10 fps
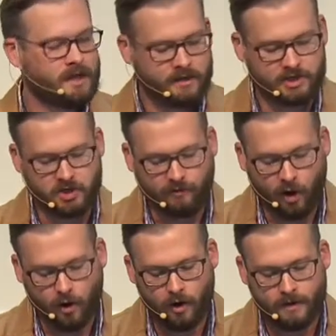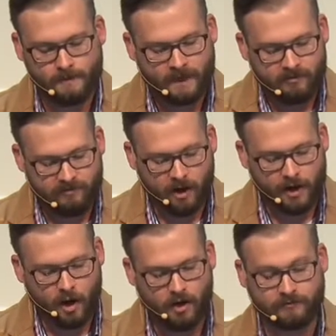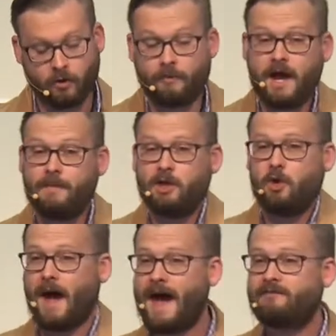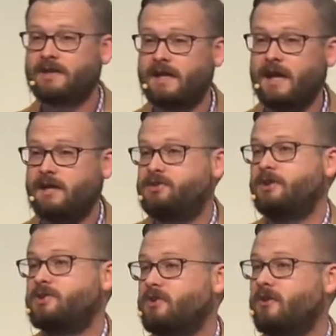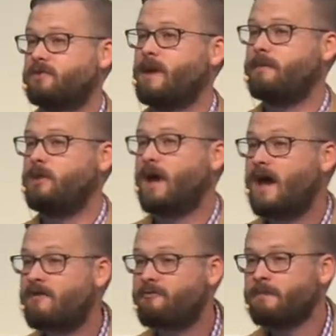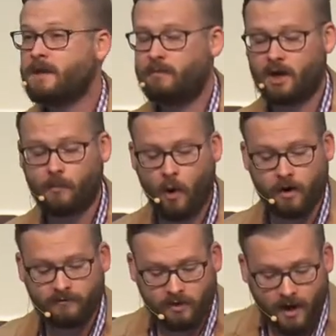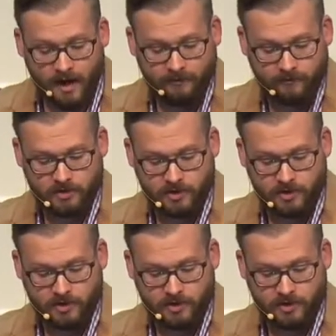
that you've heard very often. Or maybe you have engaged in church. Maybe you have been a part of the life of the